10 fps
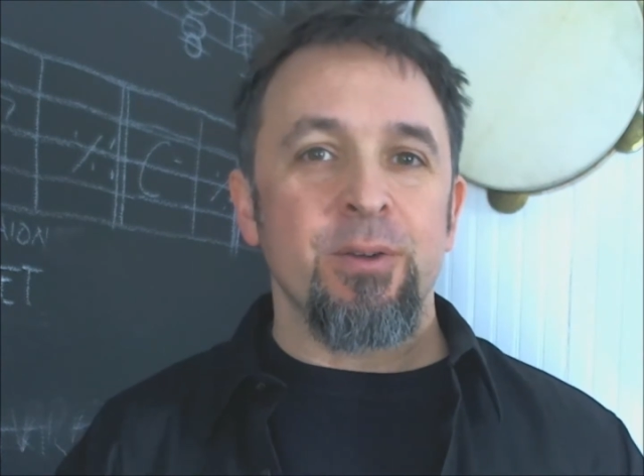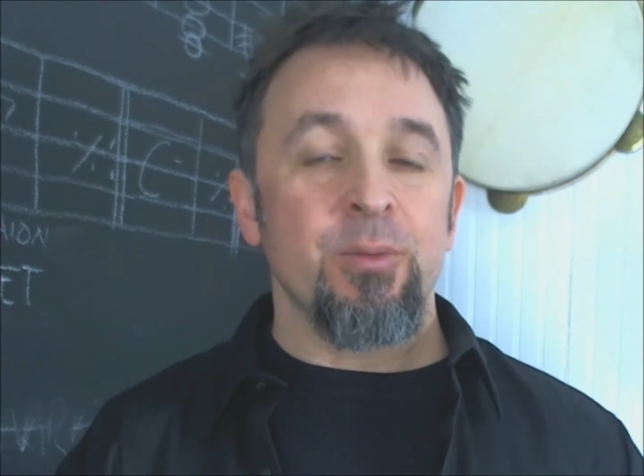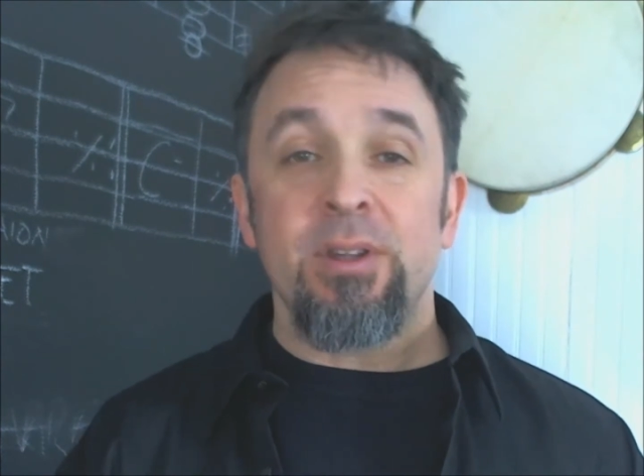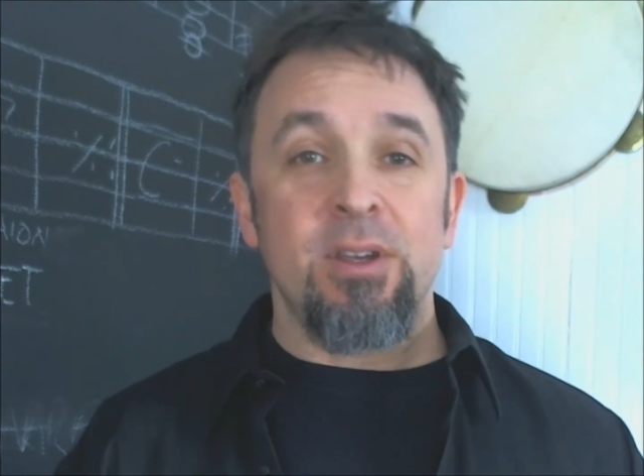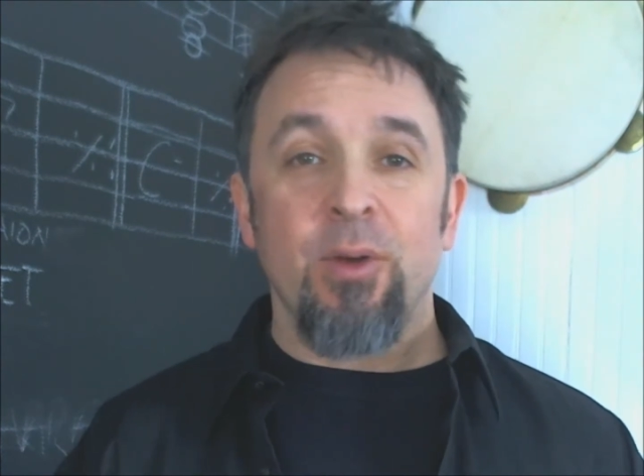
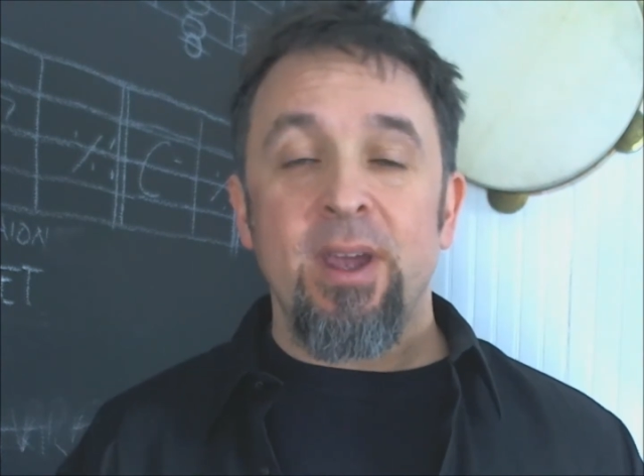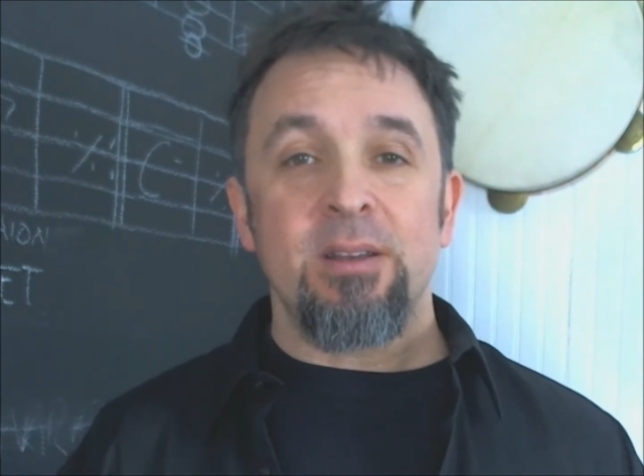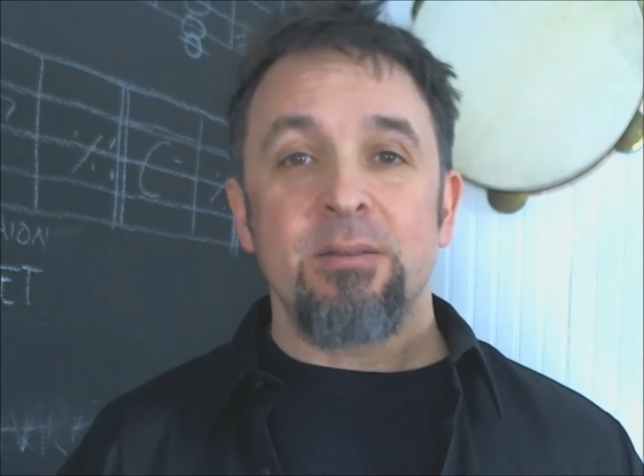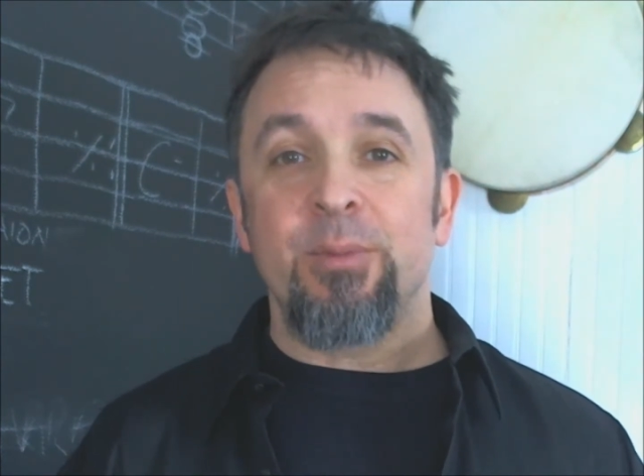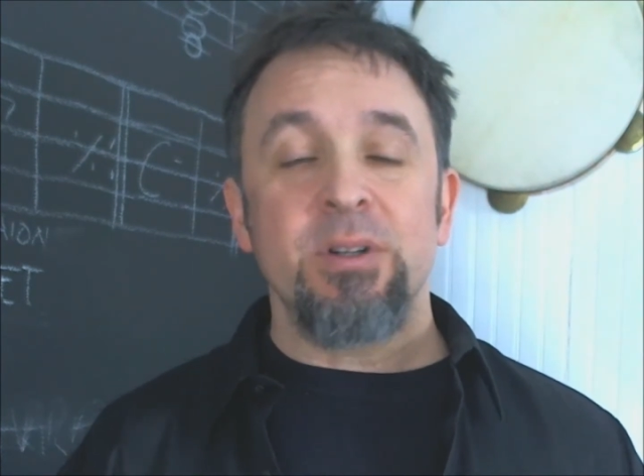really
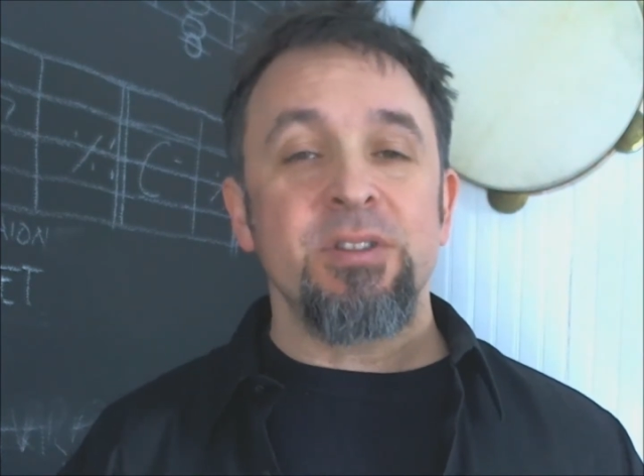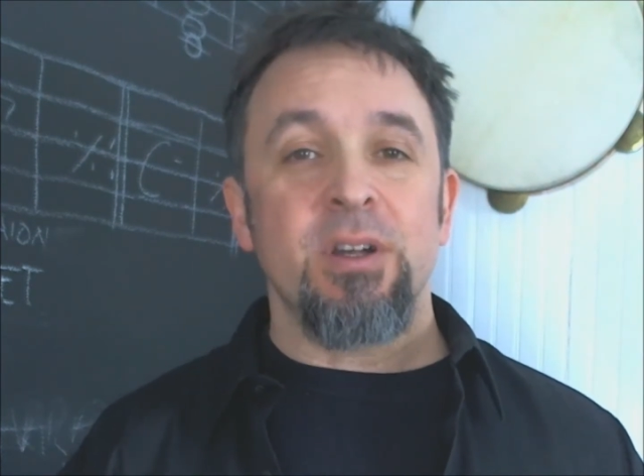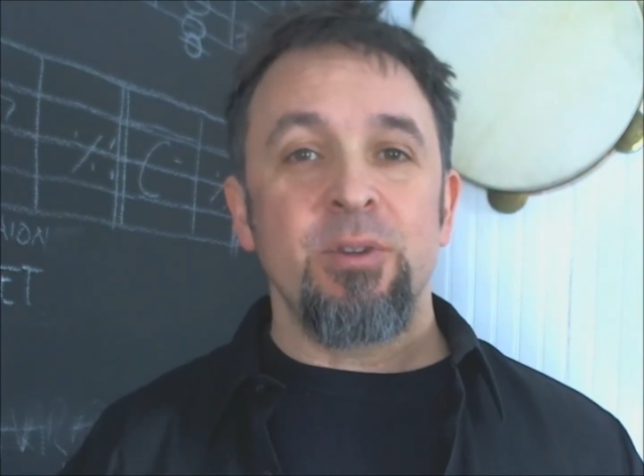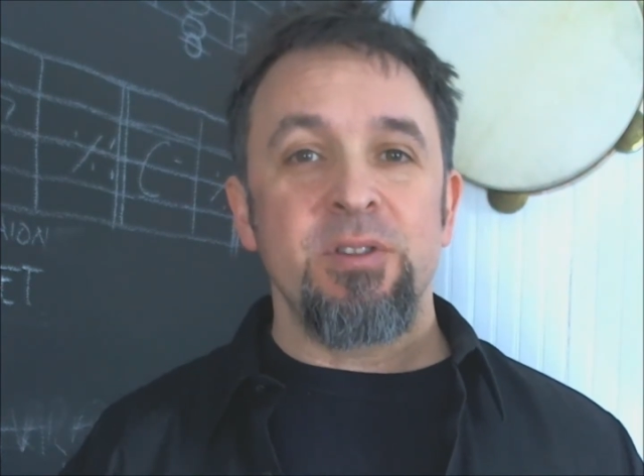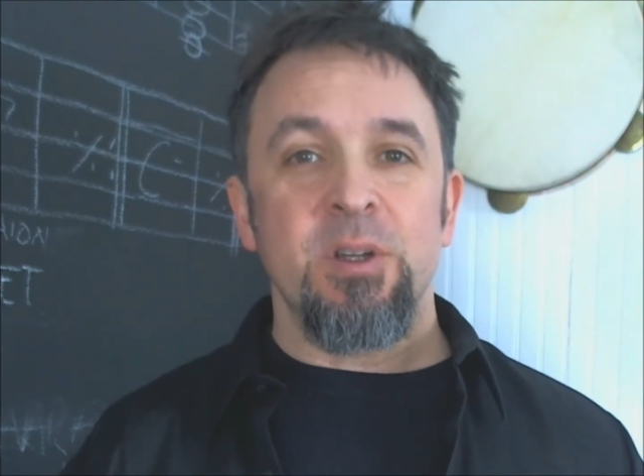great books
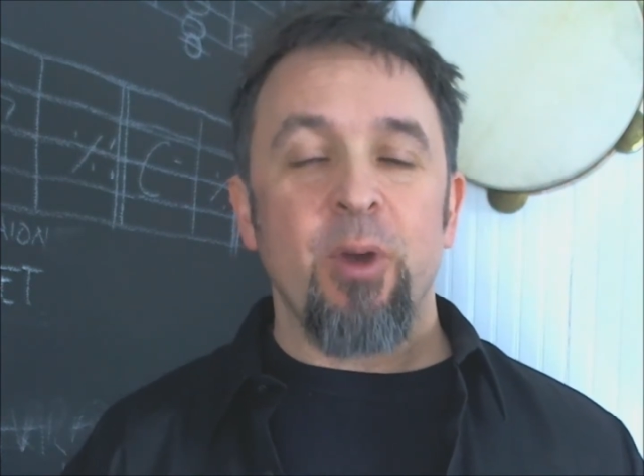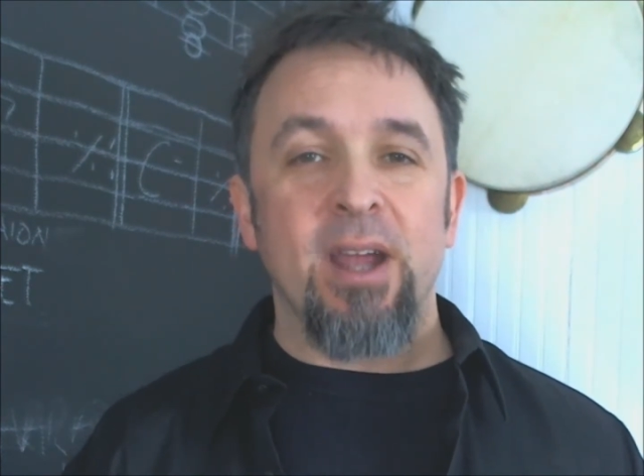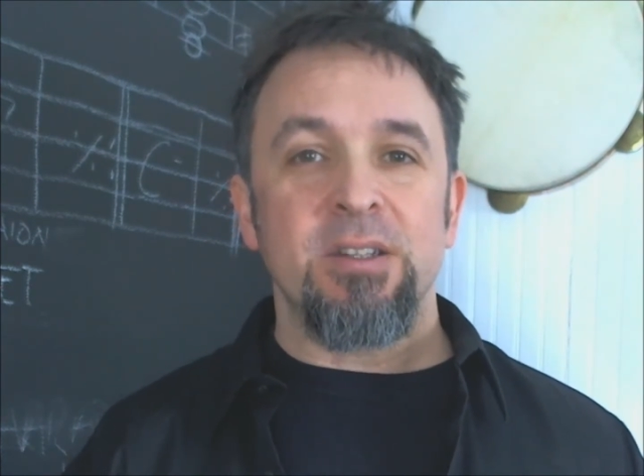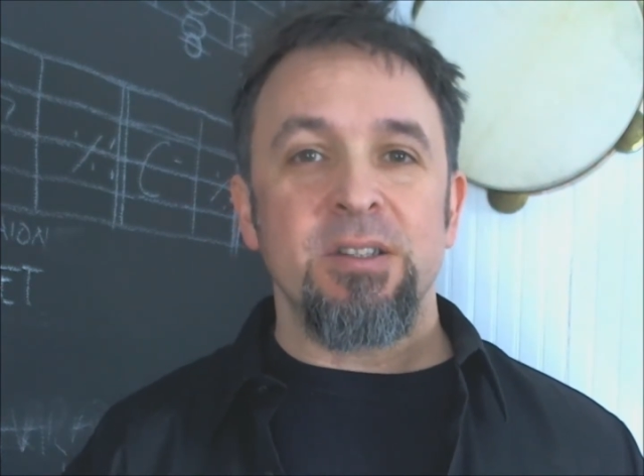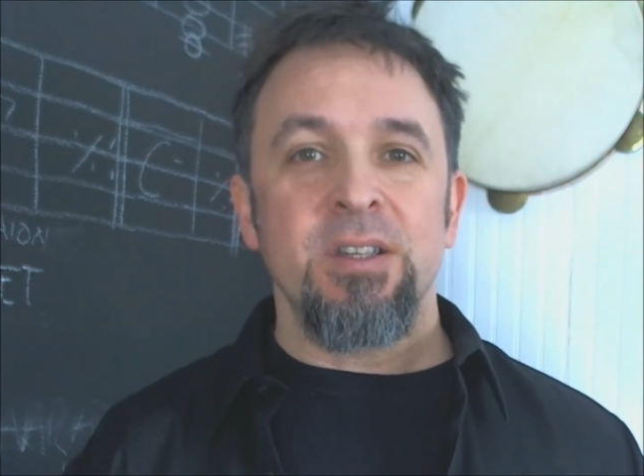on music
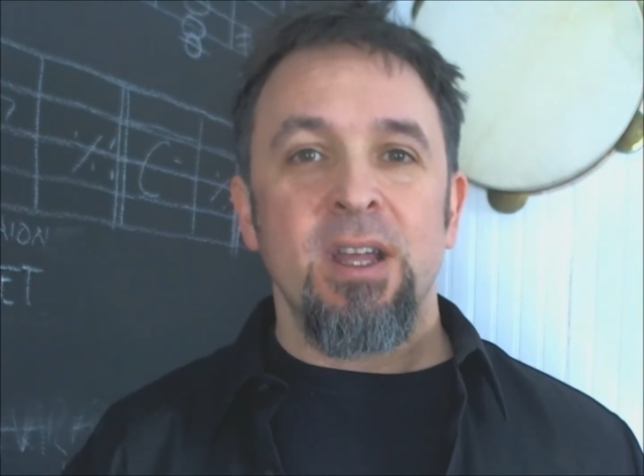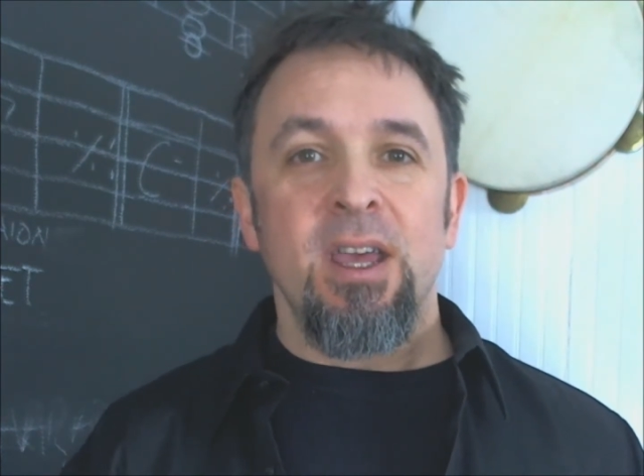practice,